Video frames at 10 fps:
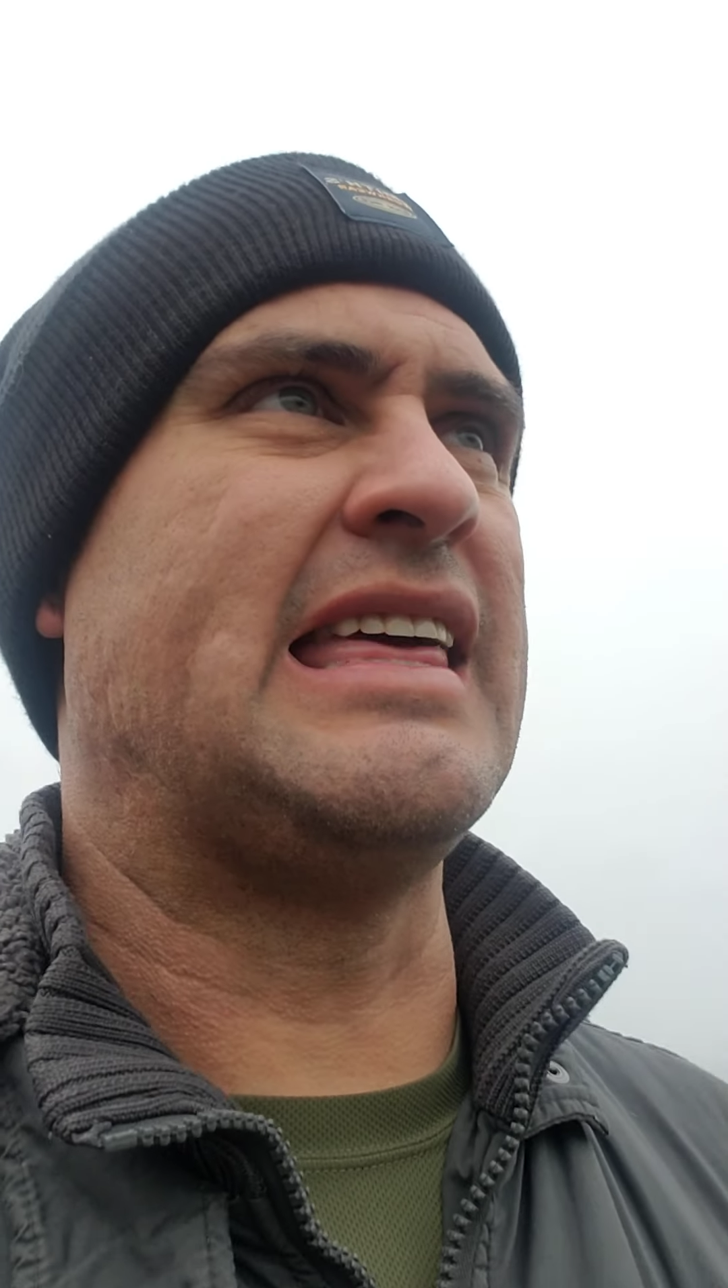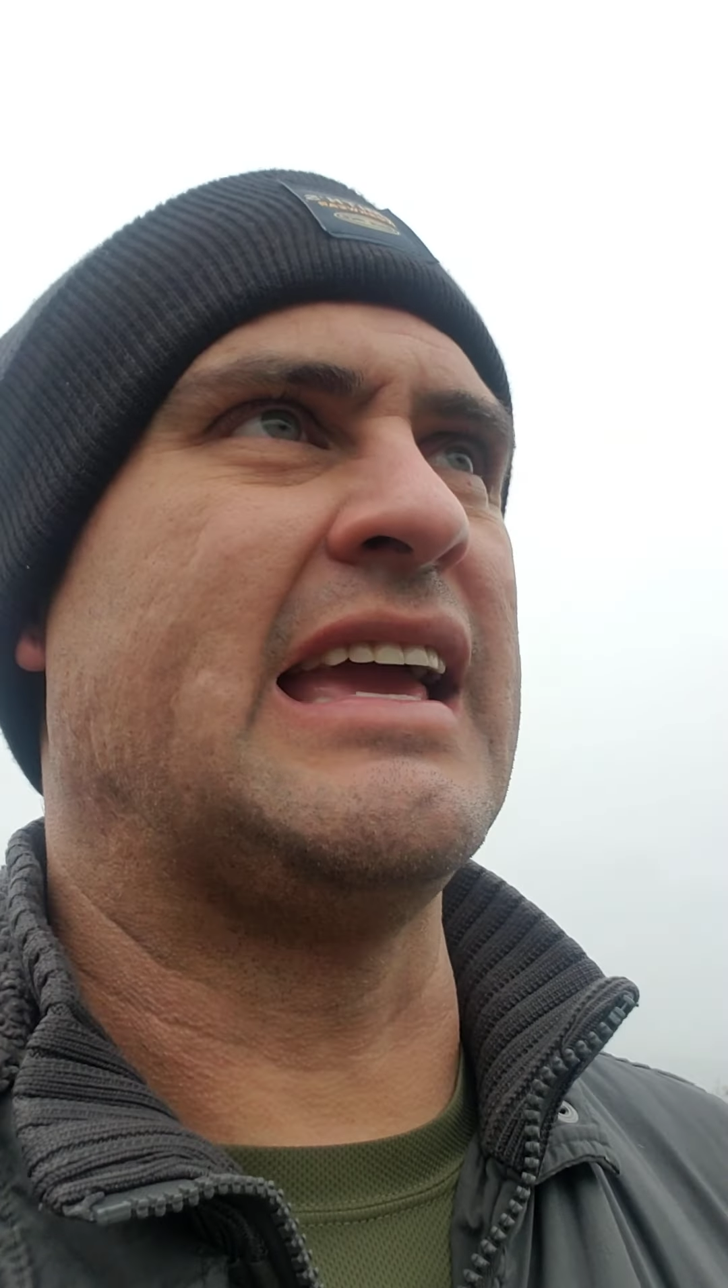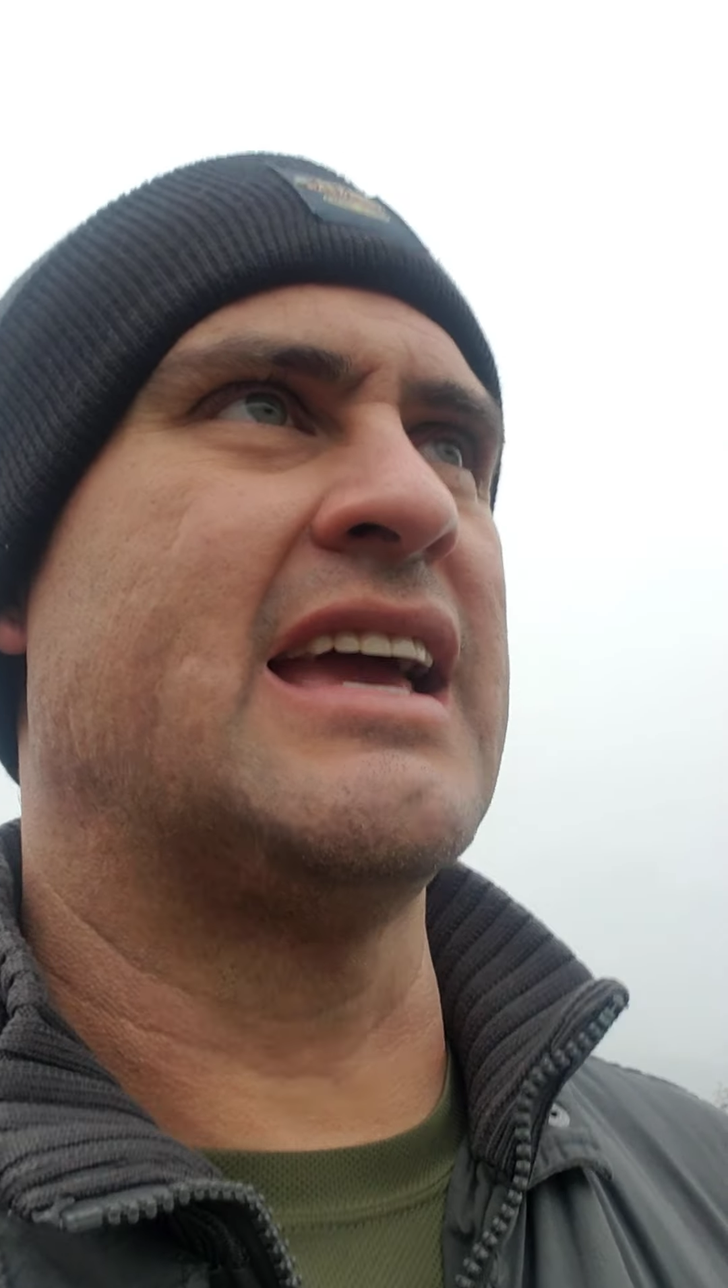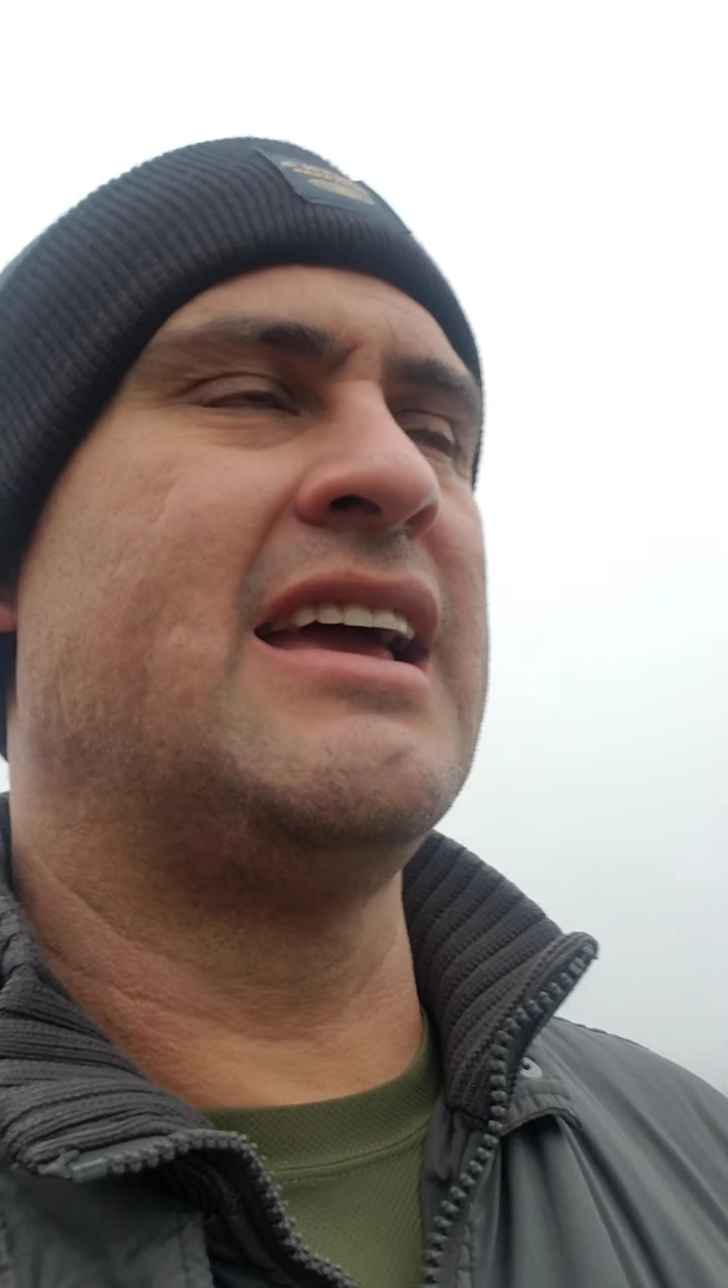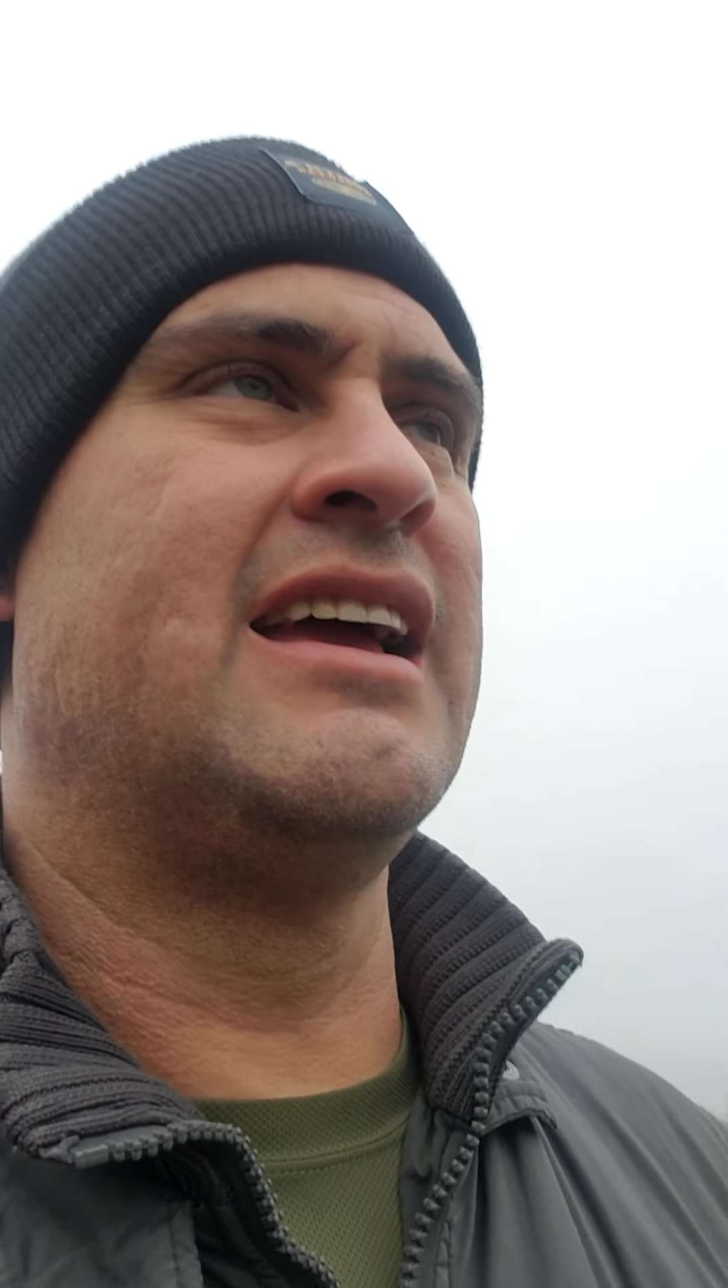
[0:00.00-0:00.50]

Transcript: think